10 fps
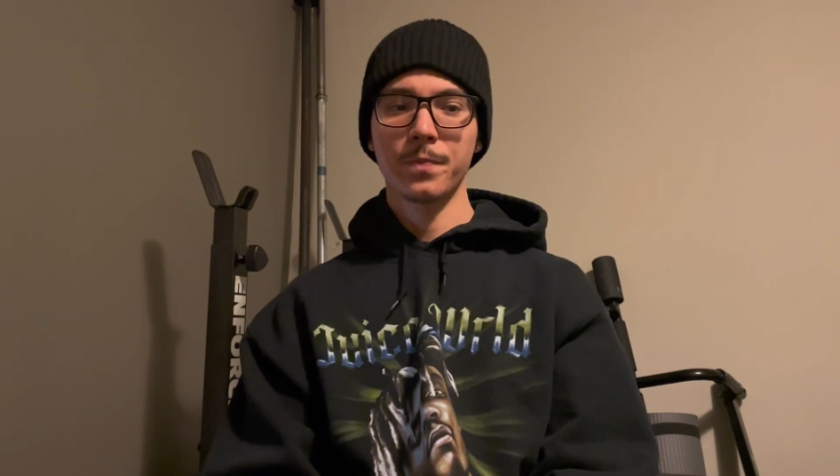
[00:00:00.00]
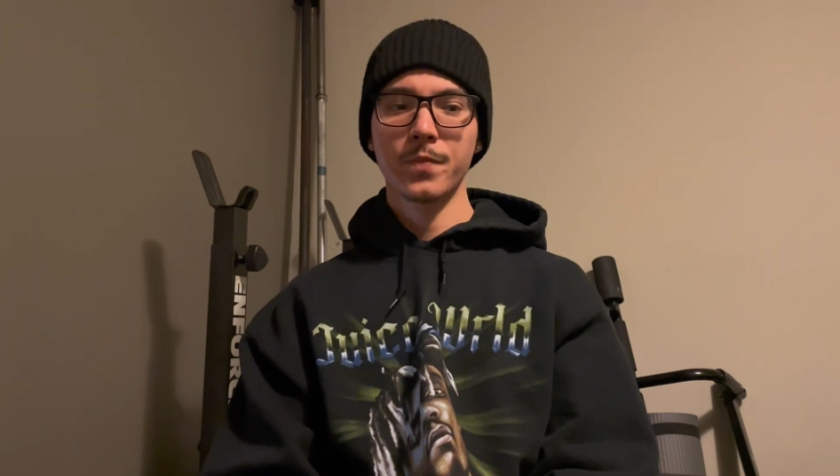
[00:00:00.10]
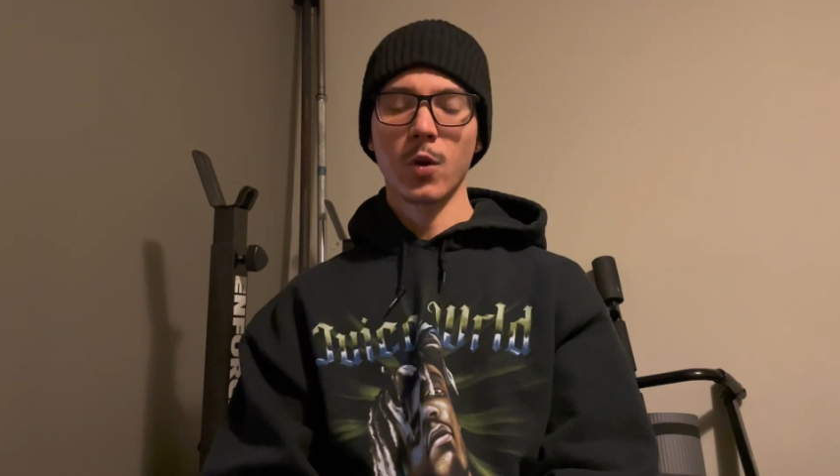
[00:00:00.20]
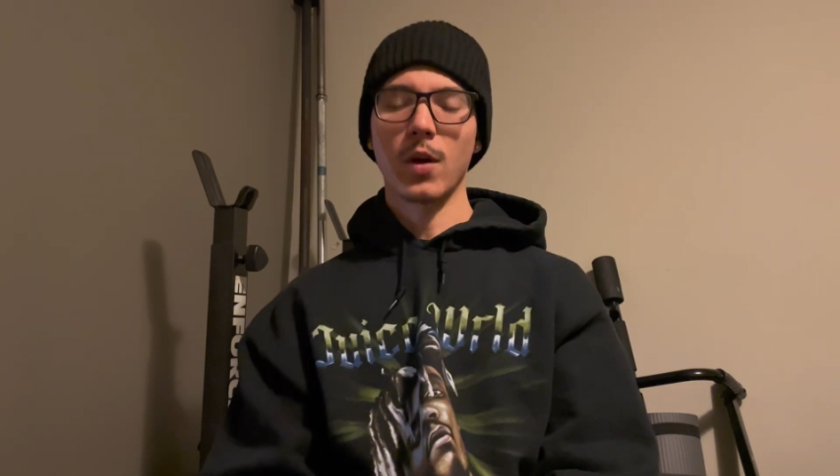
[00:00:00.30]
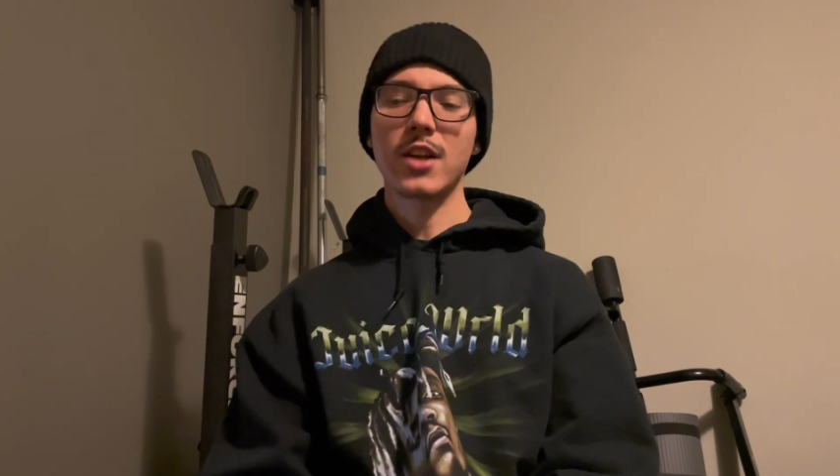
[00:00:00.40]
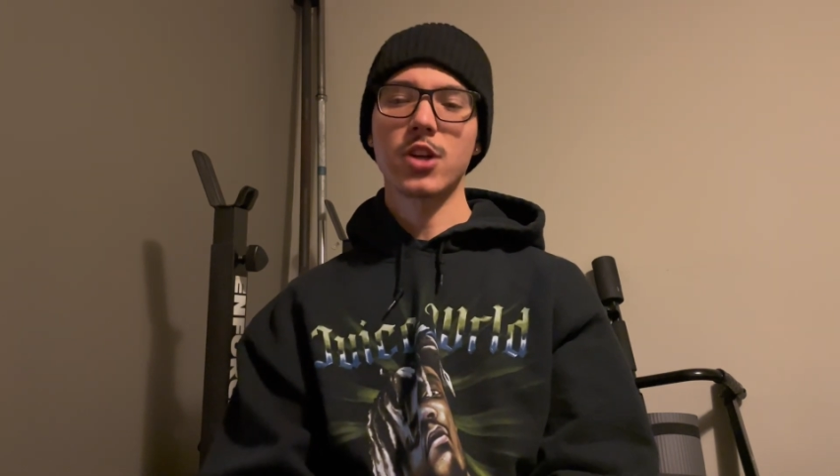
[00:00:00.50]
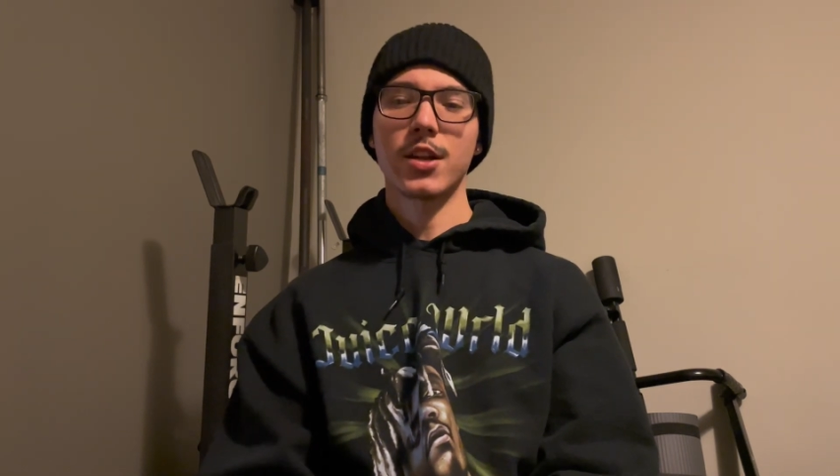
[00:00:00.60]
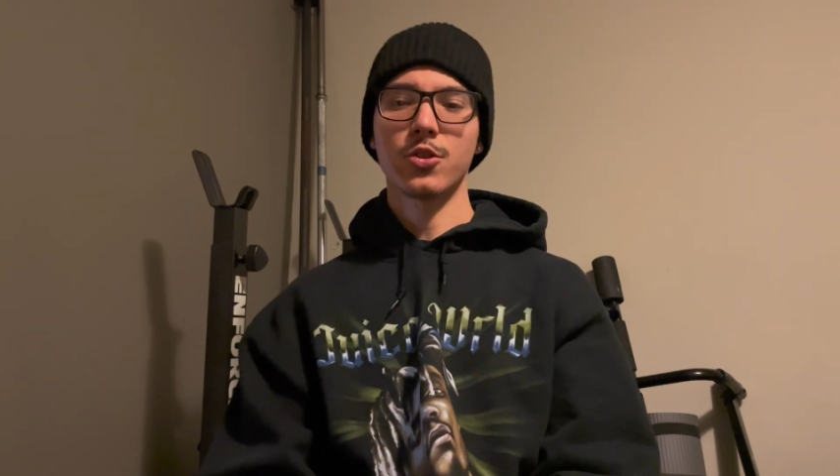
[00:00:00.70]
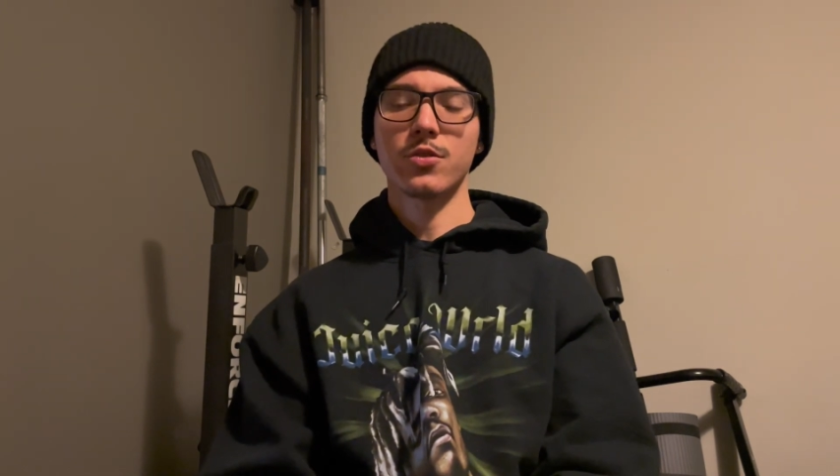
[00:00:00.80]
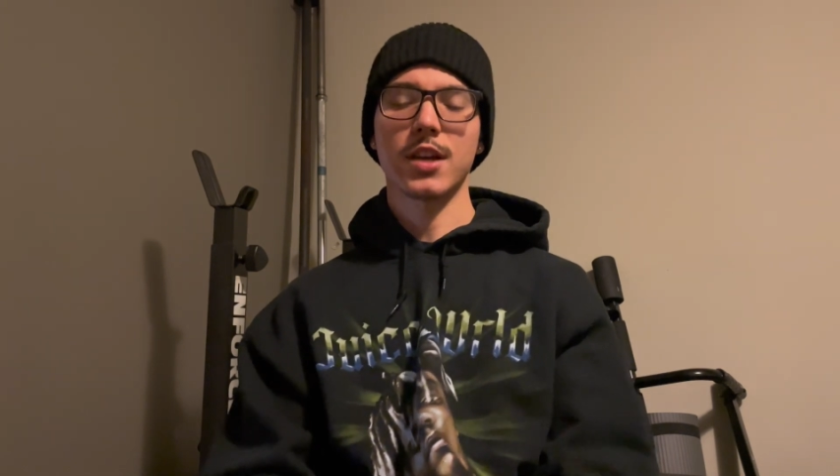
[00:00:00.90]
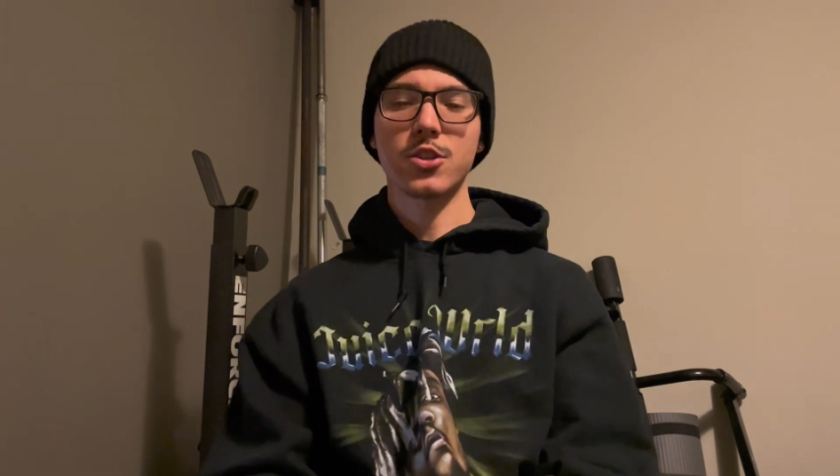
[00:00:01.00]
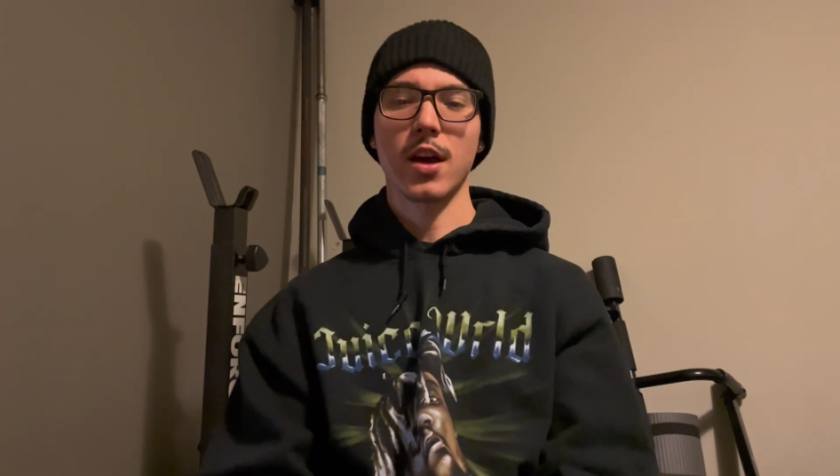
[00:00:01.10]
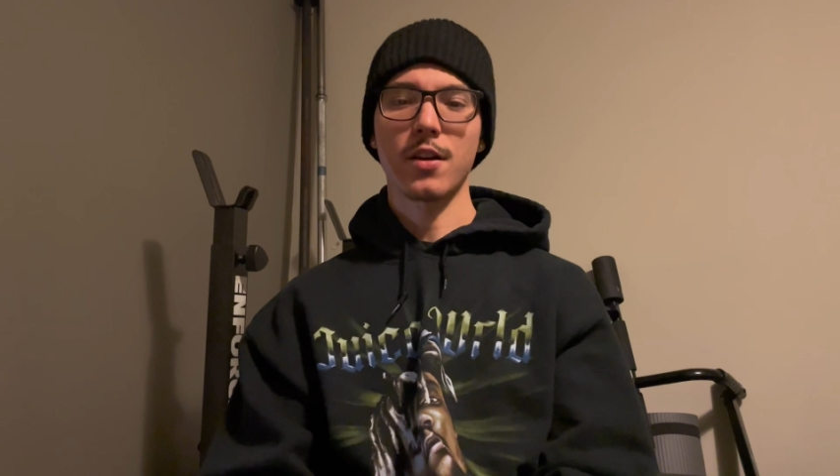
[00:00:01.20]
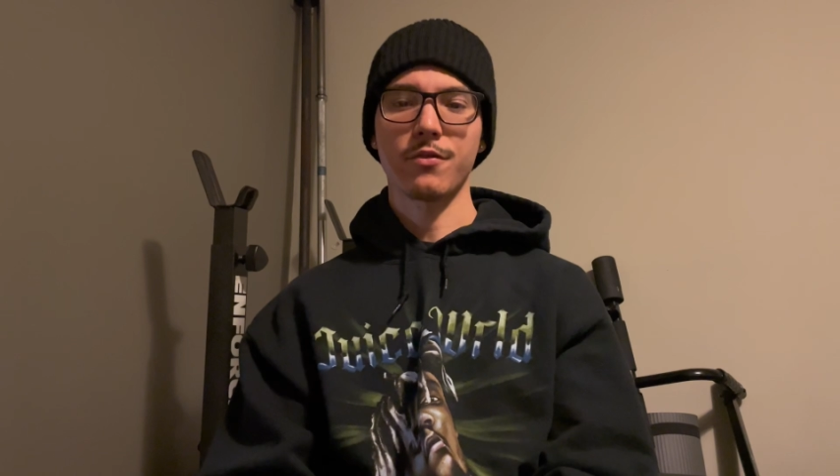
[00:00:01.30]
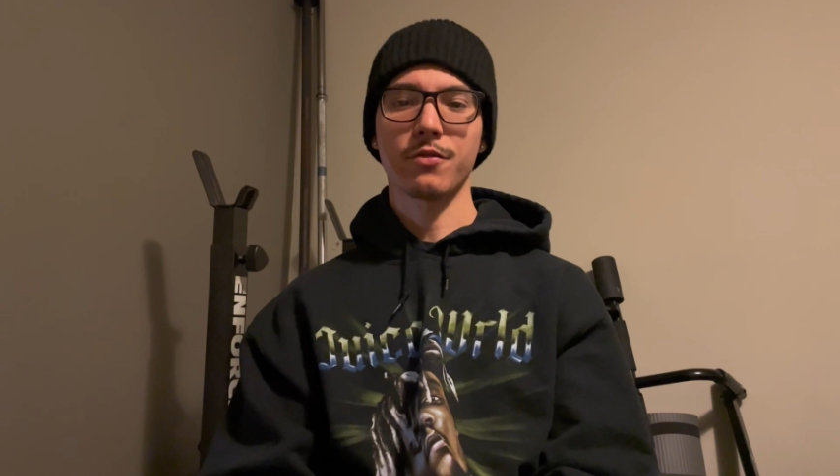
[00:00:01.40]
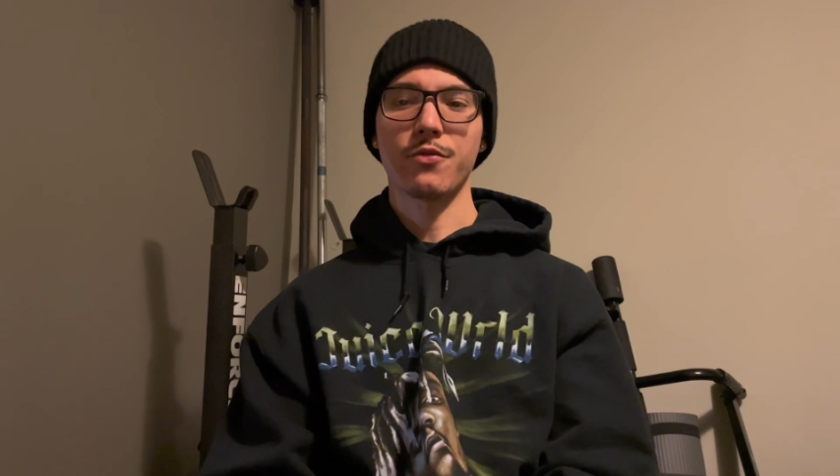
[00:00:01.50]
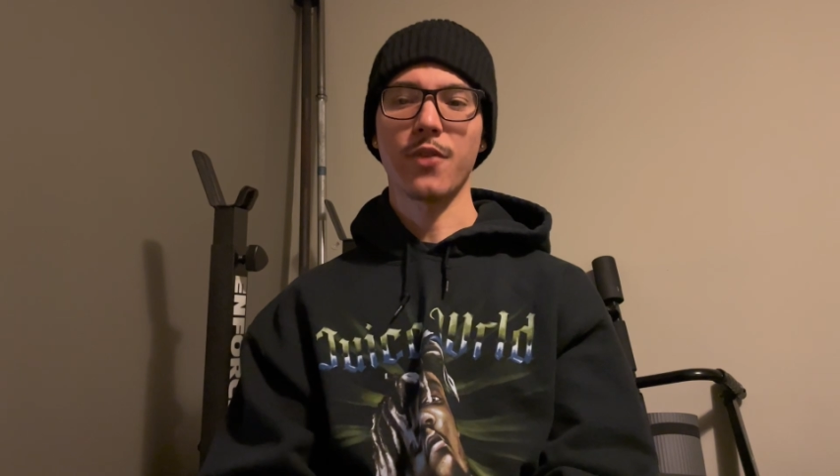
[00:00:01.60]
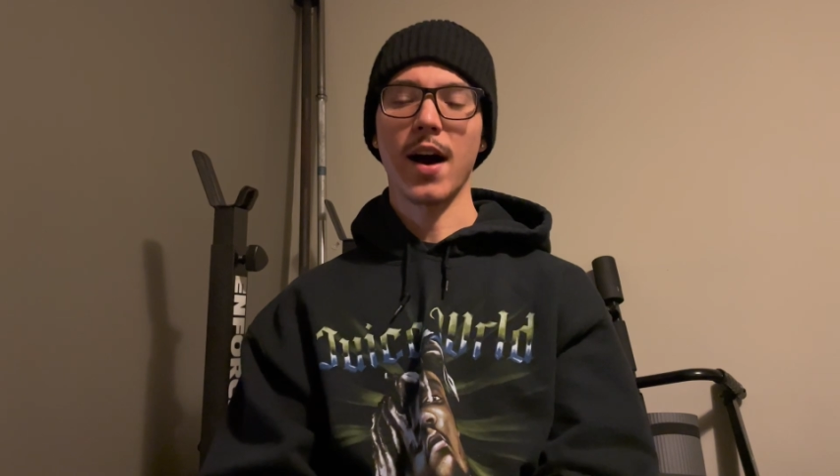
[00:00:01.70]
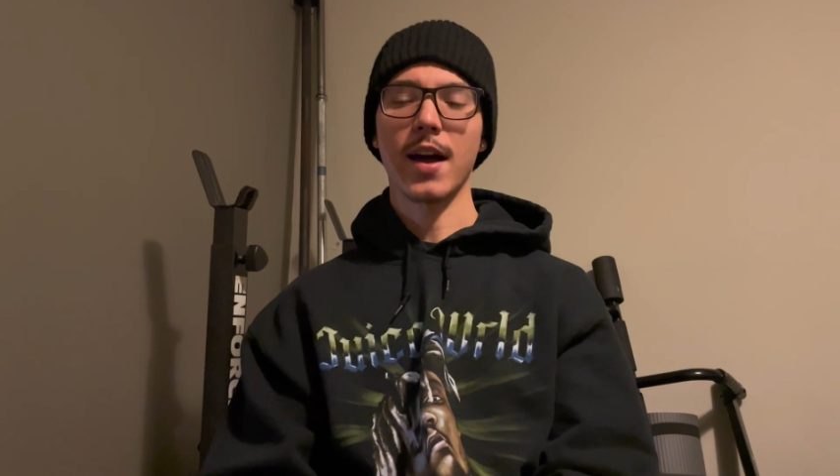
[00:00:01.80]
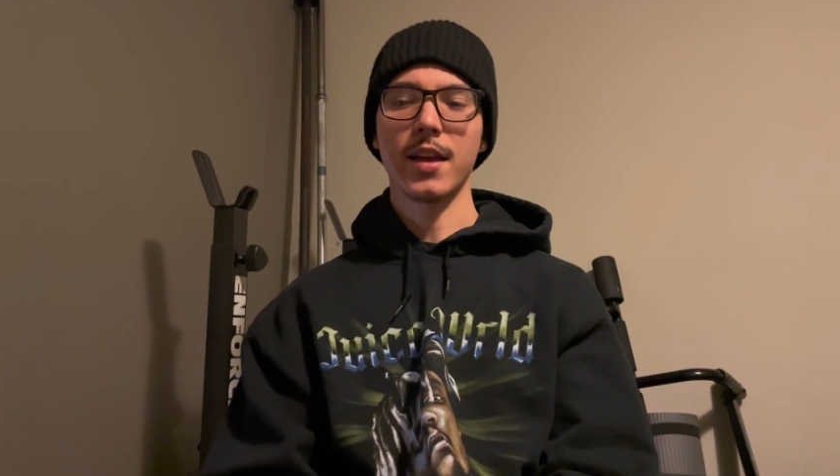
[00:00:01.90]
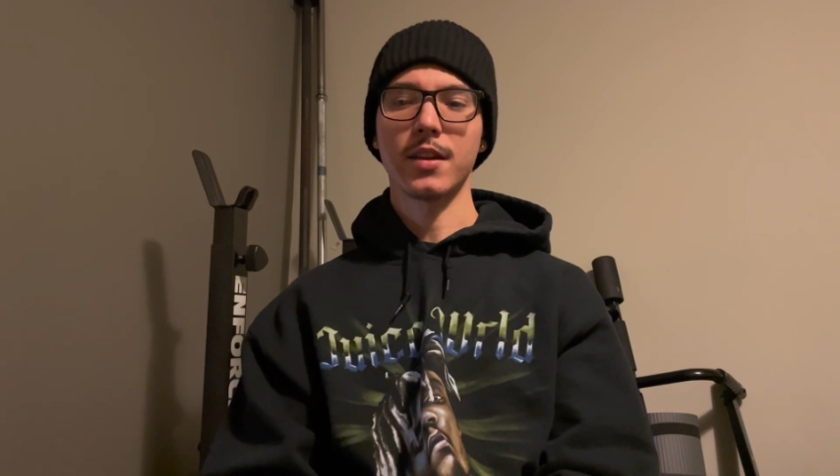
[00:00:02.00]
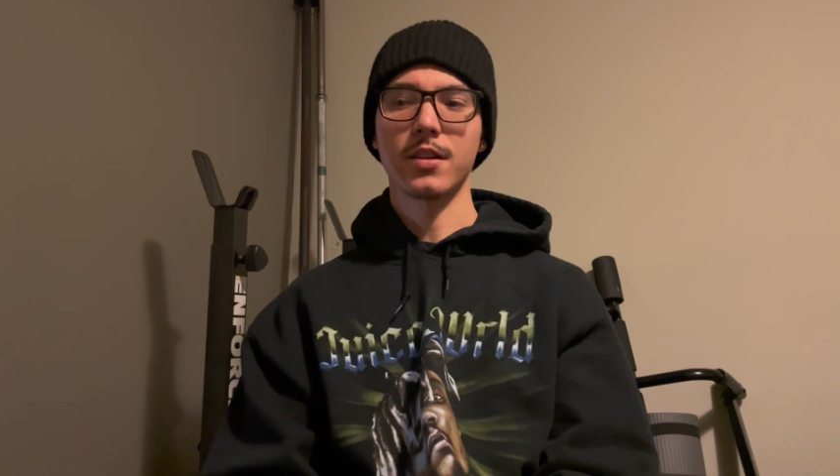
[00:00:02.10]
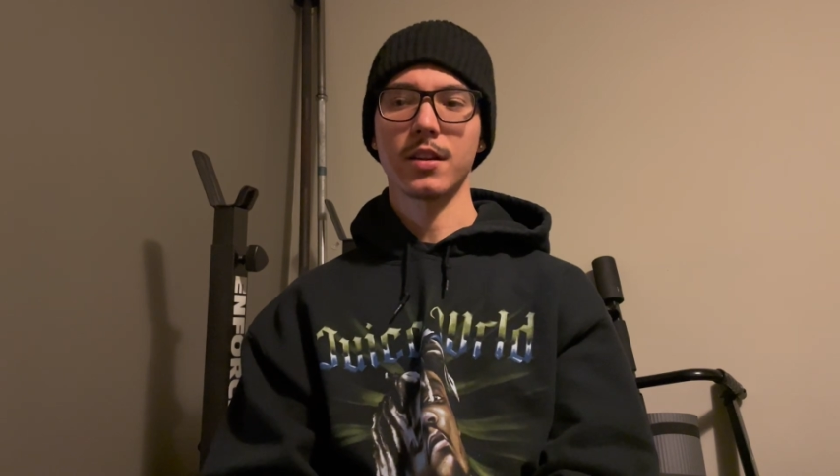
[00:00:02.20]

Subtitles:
what I try to do is I try to find